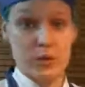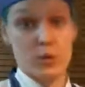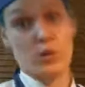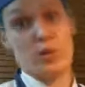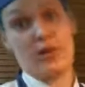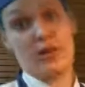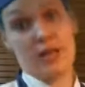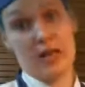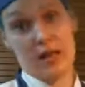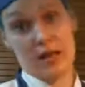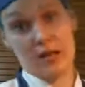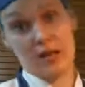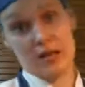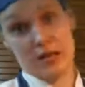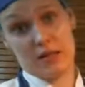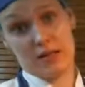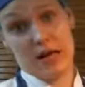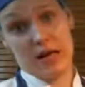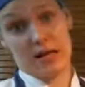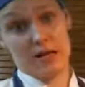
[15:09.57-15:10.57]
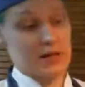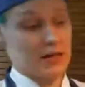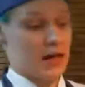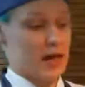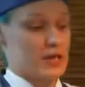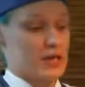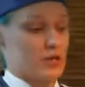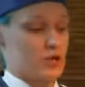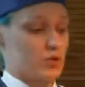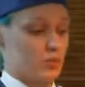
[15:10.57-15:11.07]
So in that
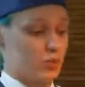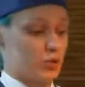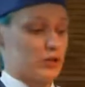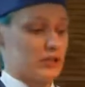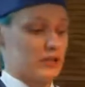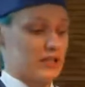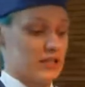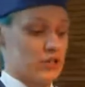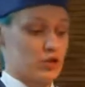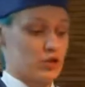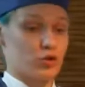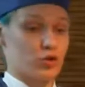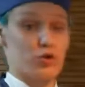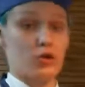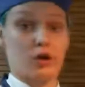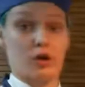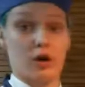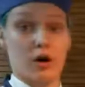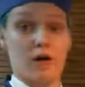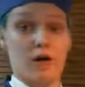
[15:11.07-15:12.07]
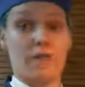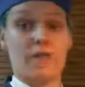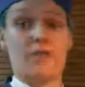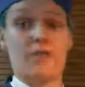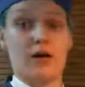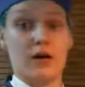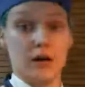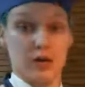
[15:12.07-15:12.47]
case, you will need to cook it off